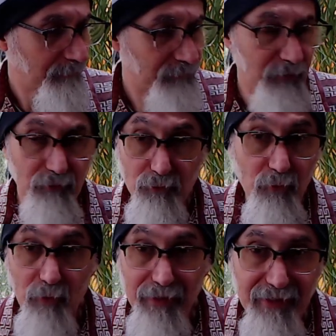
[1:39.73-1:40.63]
do
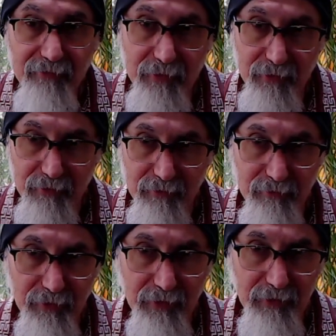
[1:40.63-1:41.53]
whatever,
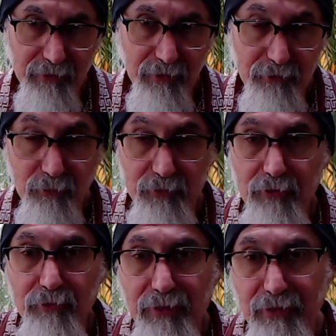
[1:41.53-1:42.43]
right? You want to
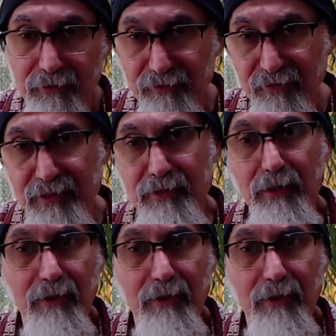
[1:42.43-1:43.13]
learn how to invest,